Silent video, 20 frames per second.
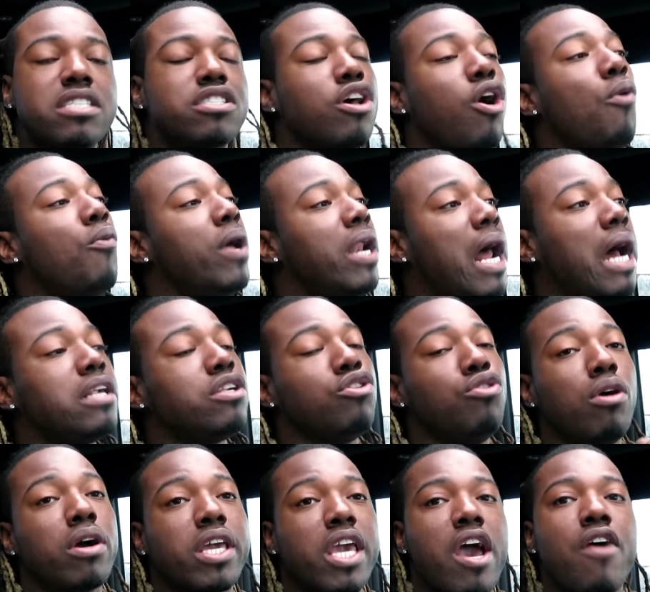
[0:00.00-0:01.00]
So when I
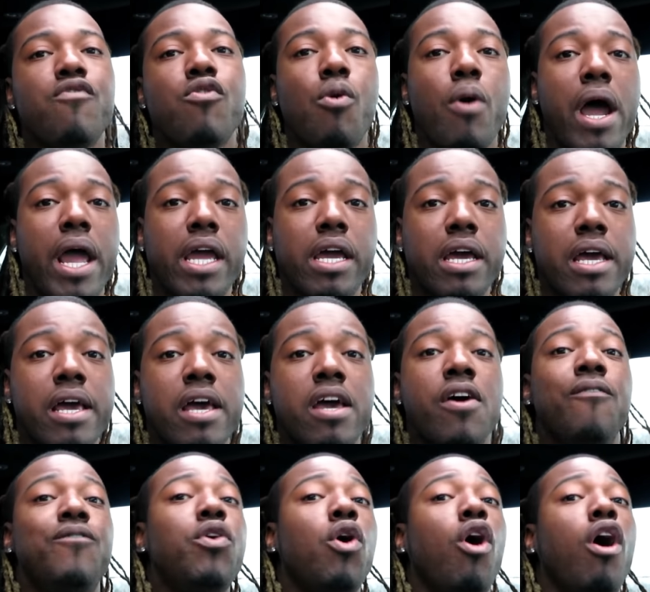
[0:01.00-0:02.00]
do a giveaway
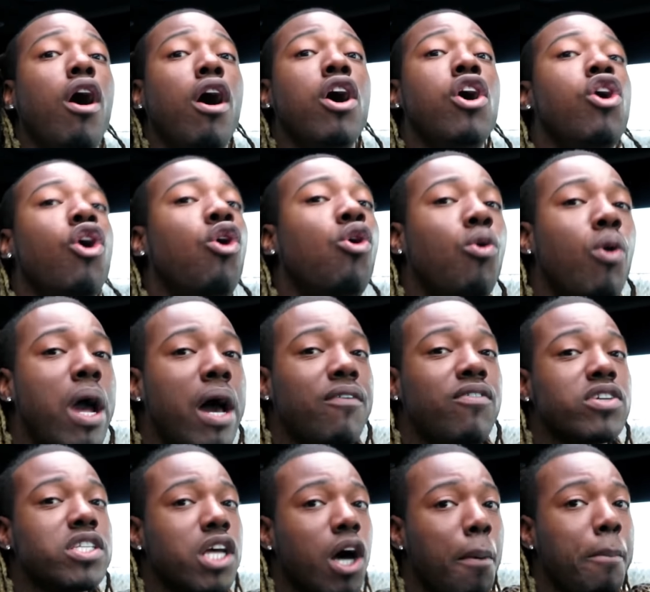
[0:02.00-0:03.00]
for
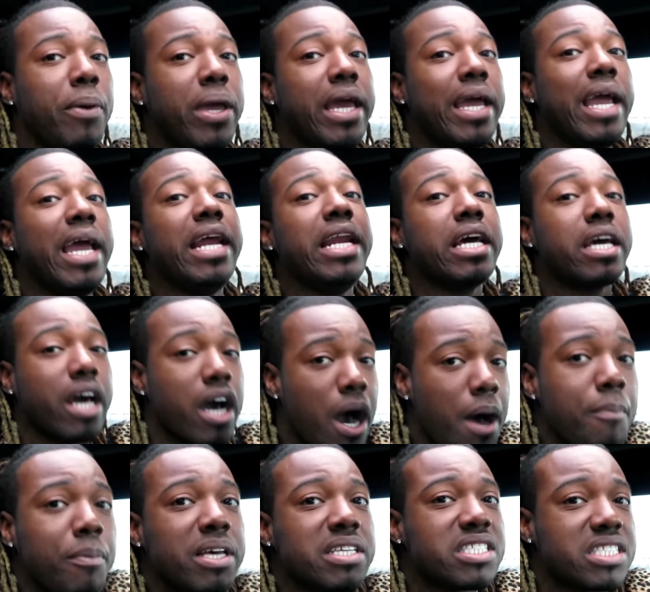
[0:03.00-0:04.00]
whoever's gonna be in the
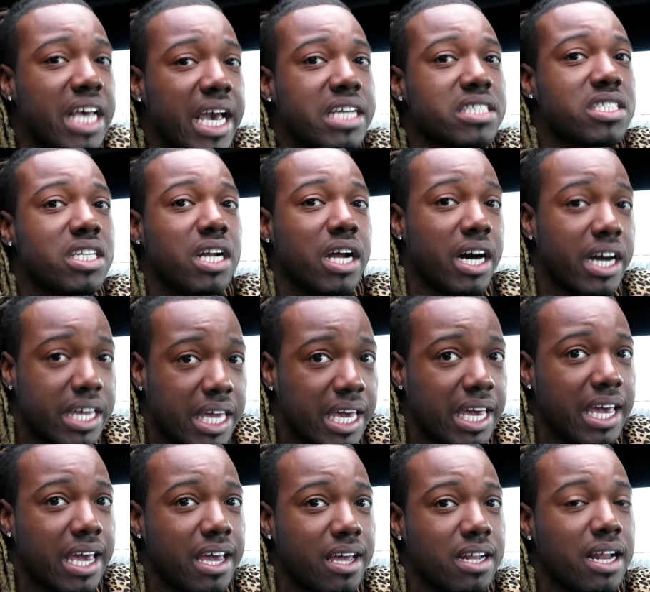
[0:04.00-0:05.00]
comment section
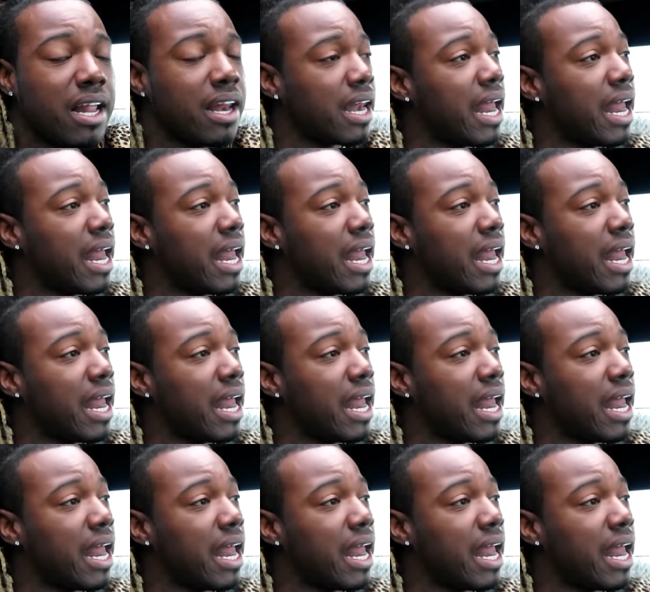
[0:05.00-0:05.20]
again,